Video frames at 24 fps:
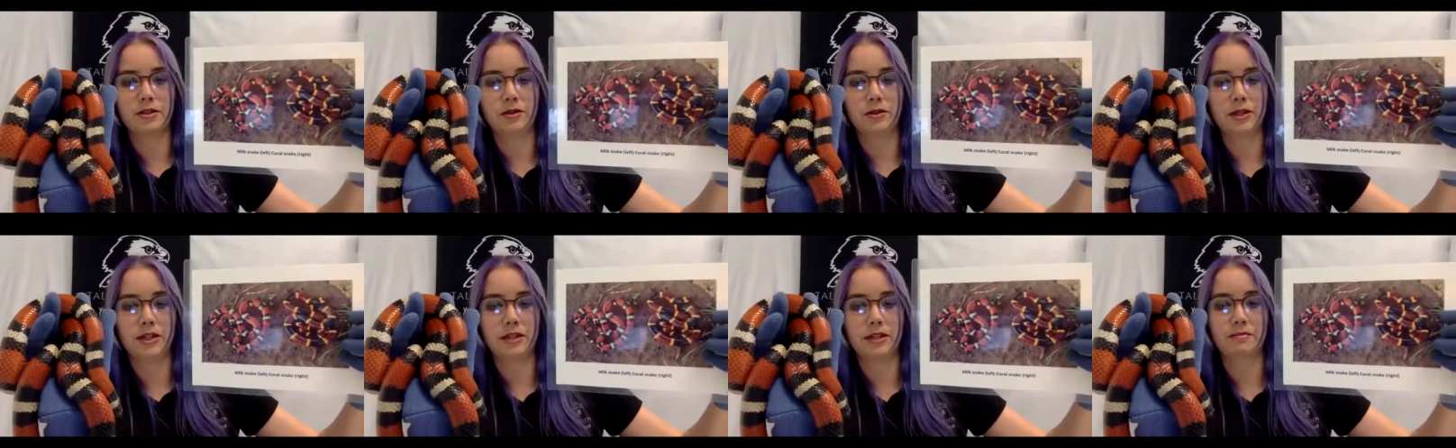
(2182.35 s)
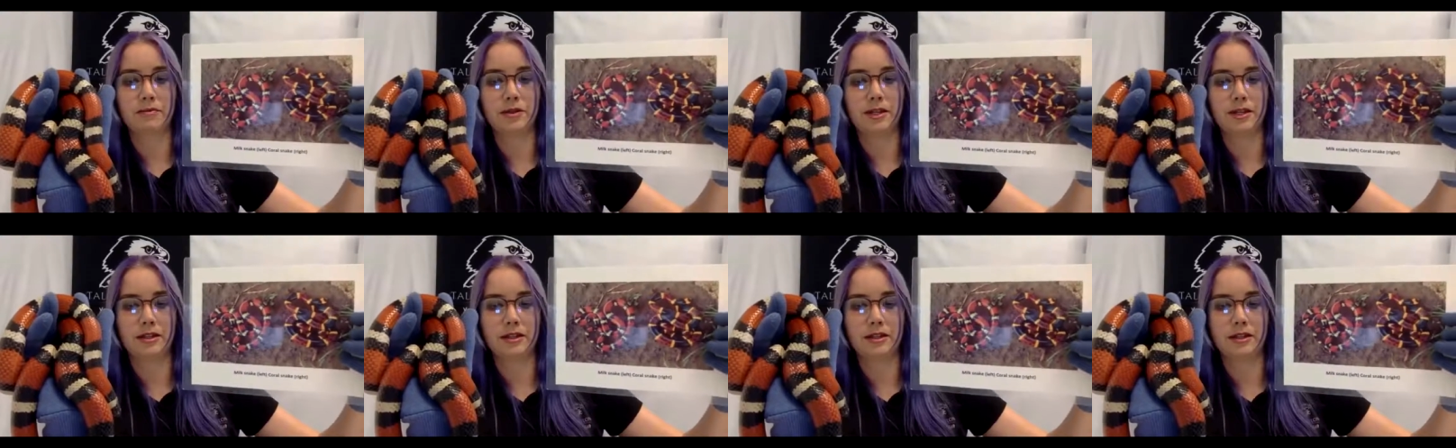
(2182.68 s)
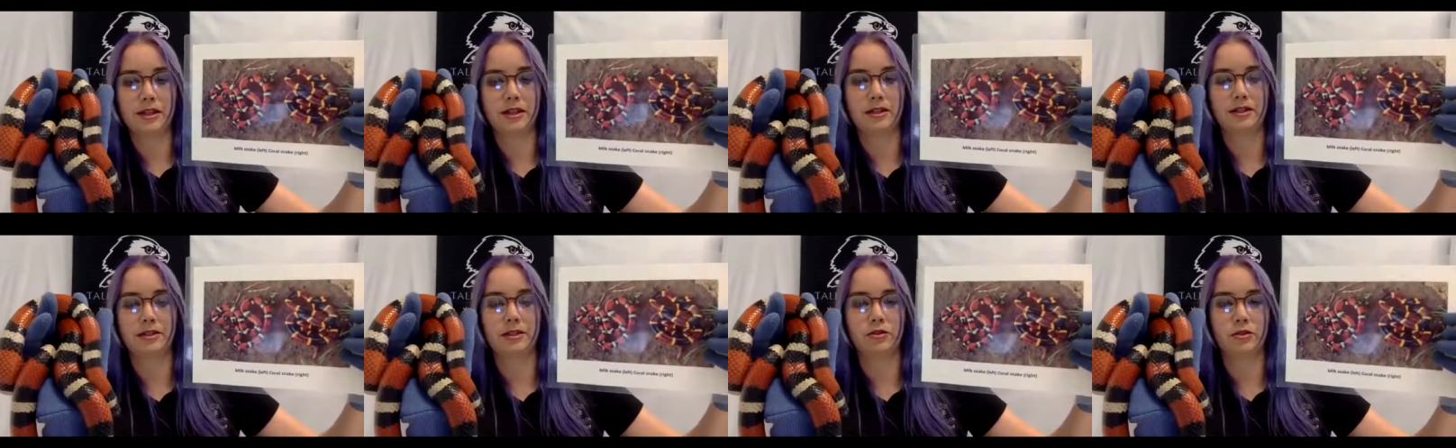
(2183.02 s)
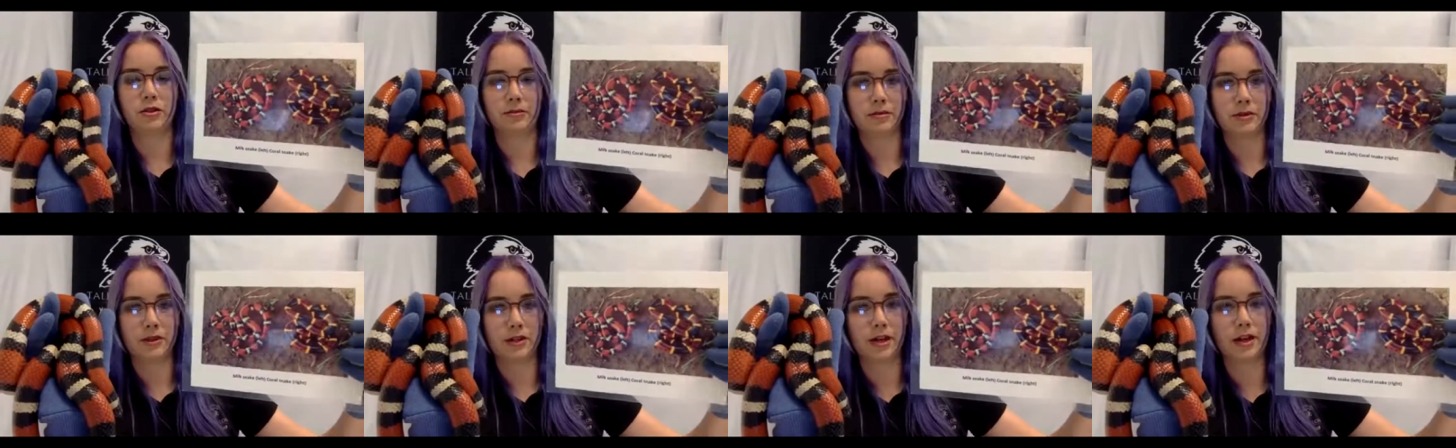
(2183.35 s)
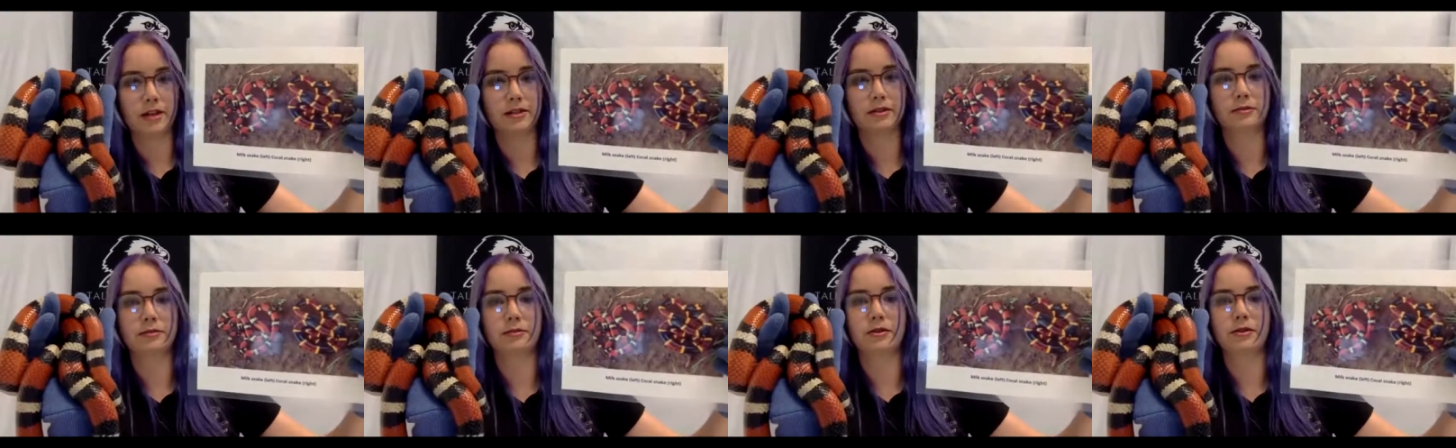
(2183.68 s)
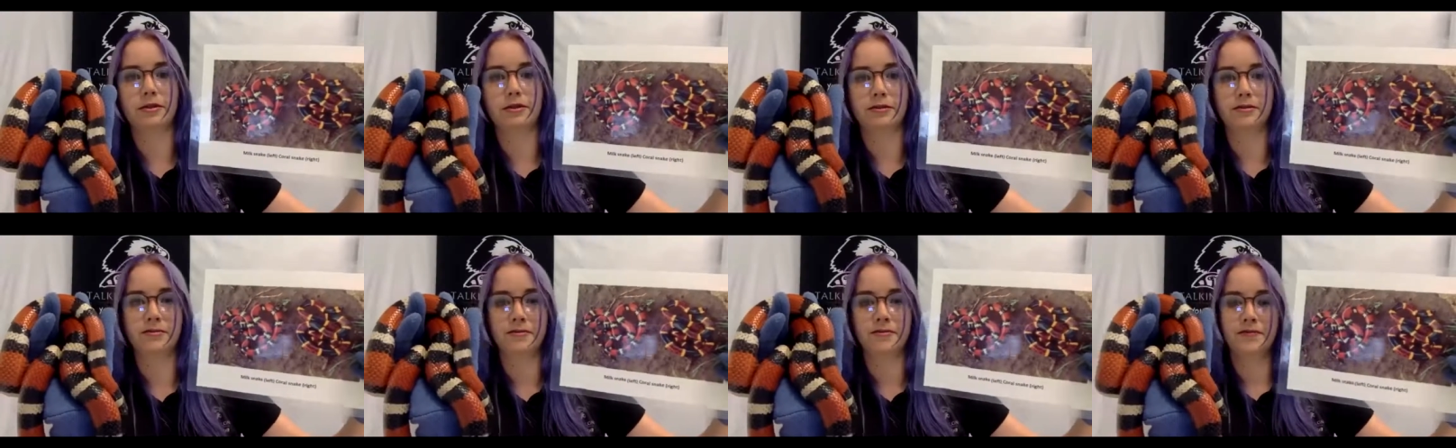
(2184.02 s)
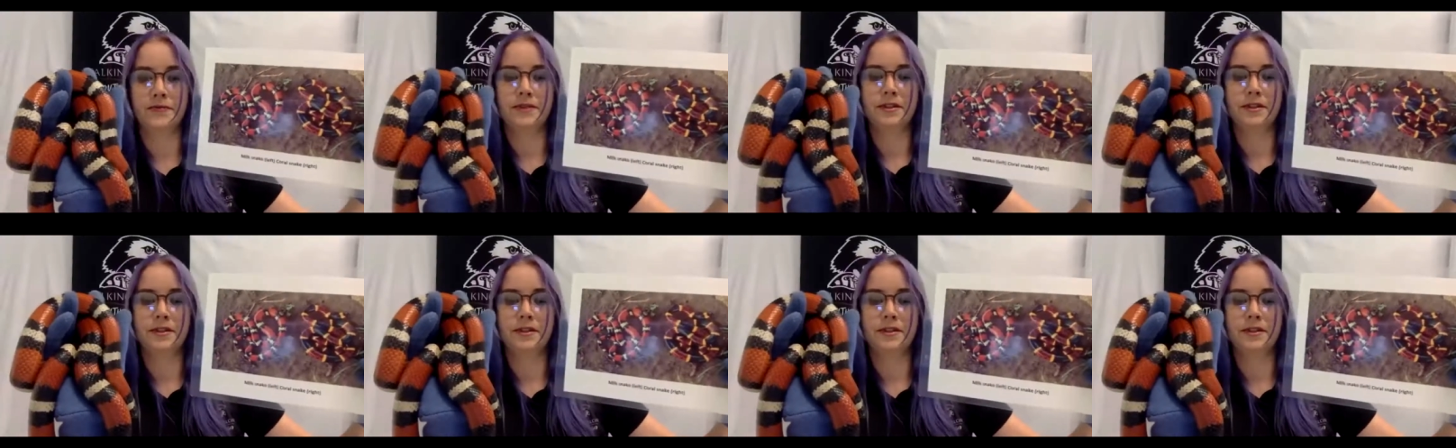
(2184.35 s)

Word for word: You get bit, that's a trip to the hospital.